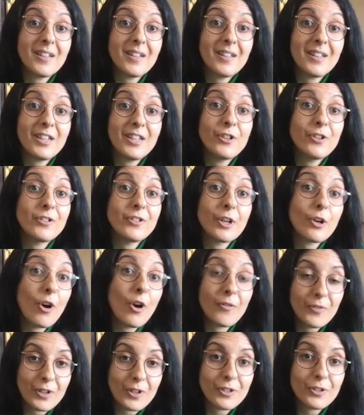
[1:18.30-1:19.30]
in the
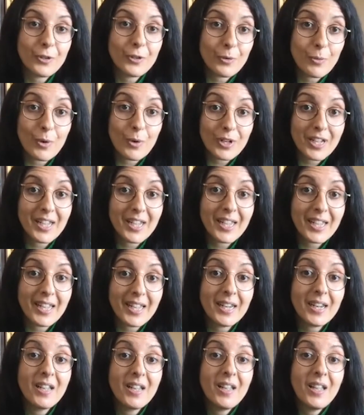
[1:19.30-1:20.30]
context you're working
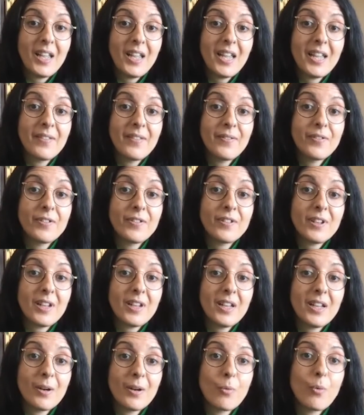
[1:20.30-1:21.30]
in, and
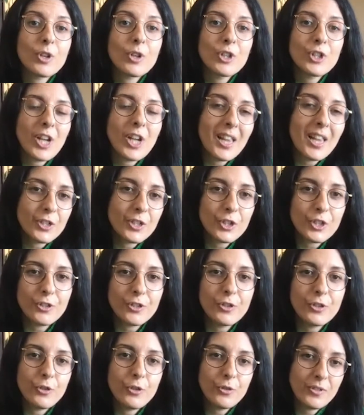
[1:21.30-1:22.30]
what challenges
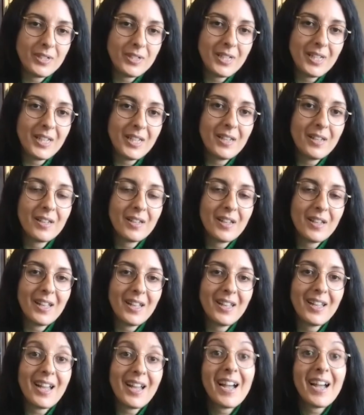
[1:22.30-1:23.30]
do you see
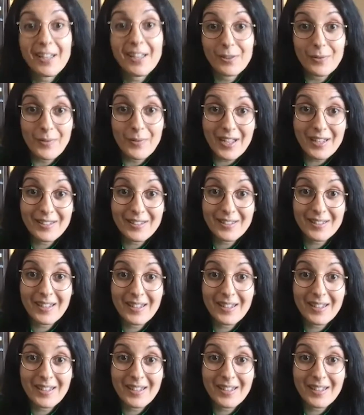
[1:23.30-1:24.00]
ahead of us?